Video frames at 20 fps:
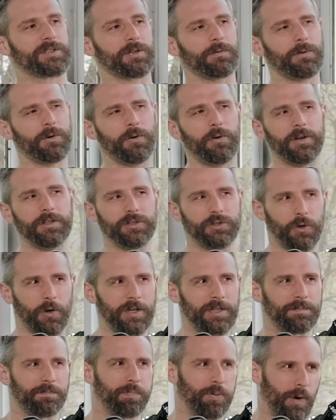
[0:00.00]
someone who
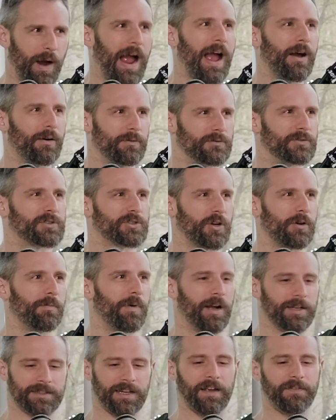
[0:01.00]
enjoys brown so
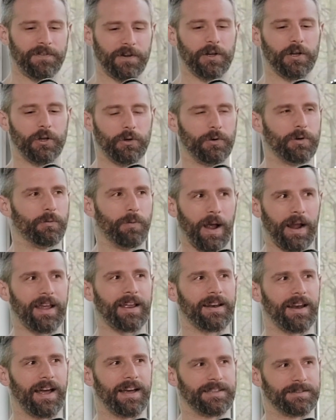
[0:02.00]
much, I figure you would
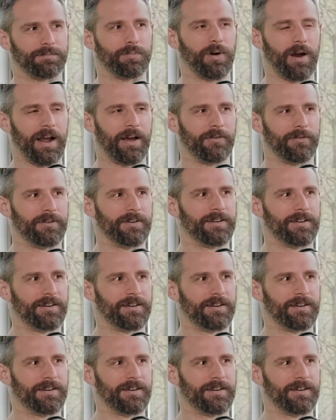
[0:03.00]
recognize brown.